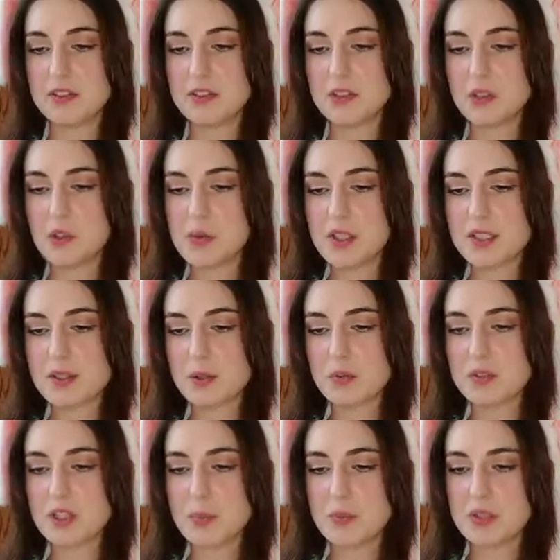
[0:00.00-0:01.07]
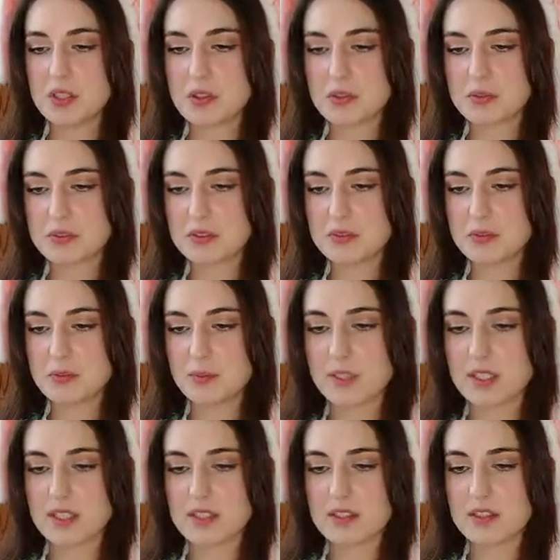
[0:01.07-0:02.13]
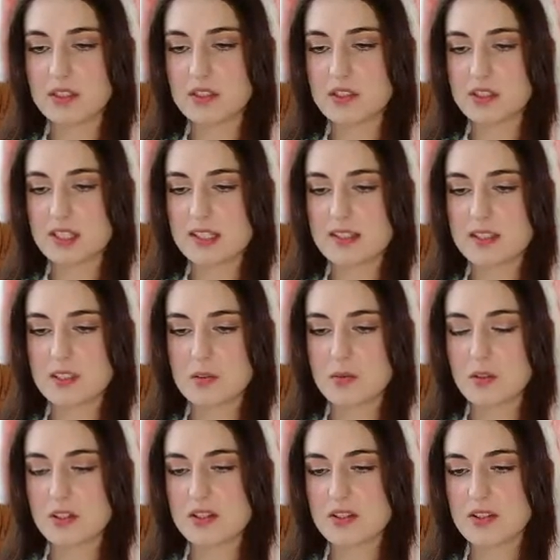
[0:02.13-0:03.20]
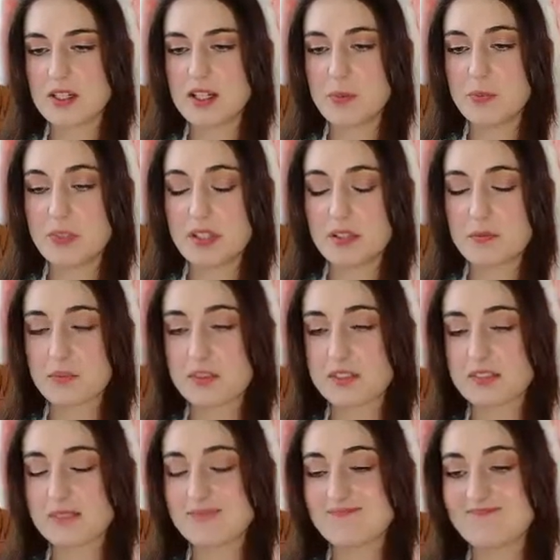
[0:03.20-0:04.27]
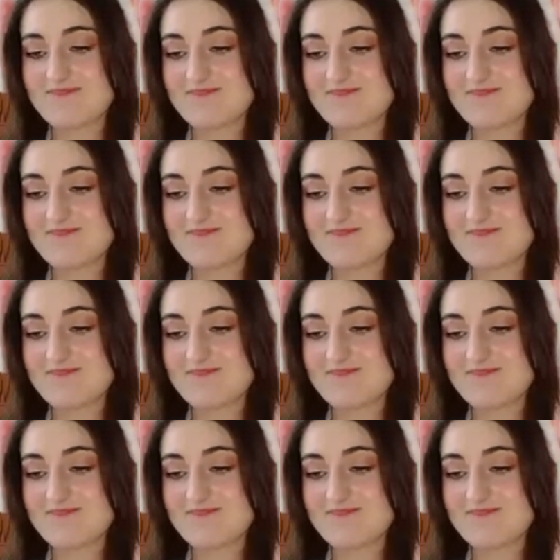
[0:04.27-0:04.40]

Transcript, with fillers: You're always holed up in your room, and your test scores are abysmal.